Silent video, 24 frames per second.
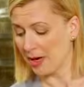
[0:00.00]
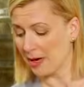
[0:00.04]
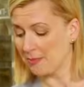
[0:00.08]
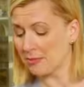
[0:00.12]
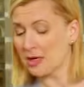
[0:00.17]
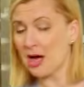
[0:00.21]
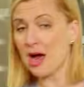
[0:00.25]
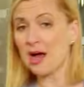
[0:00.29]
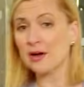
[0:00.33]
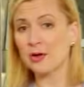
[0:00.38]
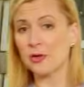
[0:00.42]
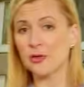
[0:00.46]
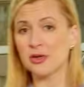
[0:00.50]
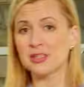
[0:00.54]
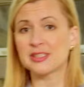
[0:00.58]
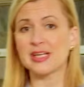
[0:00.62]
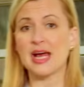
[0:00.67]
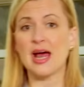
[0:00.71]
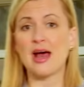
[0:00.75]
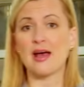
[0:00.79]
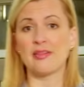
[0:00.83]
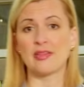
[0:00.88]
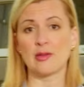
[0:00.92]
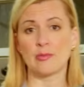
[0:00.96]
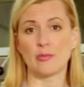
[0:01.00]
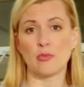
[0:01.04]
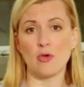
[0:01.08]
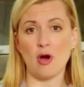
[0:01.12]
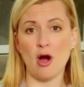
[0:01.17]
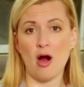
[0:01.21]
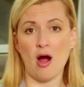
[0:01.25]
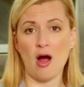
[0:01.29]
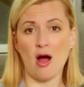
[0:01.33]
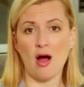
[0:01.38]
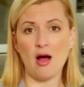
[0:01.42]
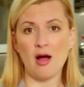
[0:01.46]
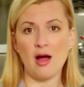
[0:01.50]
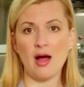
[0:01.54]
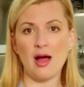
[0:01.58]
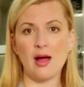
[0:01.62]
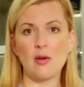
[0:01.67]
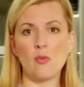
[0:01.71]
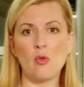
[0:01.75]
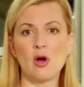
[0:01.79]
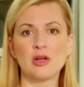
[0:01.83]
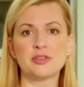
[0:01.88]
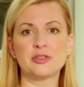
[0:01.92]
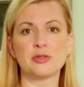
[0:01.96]
but I'm not going to add them raw.
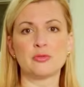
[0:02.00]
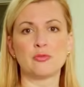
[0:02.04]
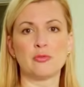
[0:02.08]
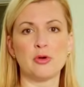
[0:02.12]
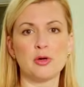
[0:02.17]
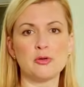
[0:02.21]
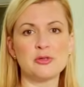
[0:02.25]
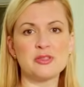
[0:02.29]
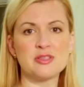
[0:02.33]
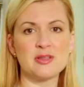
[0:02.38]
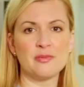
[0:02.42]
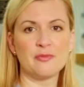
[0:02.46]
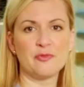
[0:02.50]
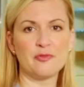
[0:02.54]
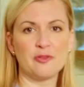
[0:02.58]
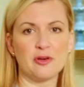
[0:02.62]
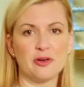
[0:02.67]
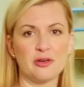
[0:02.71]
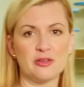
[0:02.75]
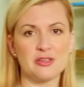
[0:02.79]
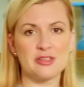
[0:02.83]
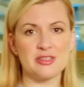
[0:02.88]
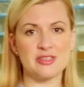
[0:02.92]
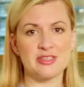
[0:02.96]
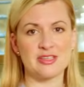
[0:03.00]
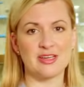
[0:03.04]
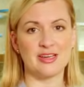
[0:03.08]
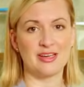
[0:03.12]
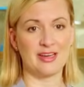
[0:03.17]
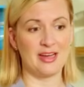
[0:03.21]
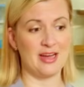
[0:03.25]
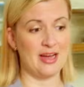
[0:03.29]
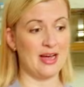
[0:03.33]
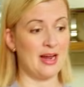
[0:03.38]
I want to roast them first.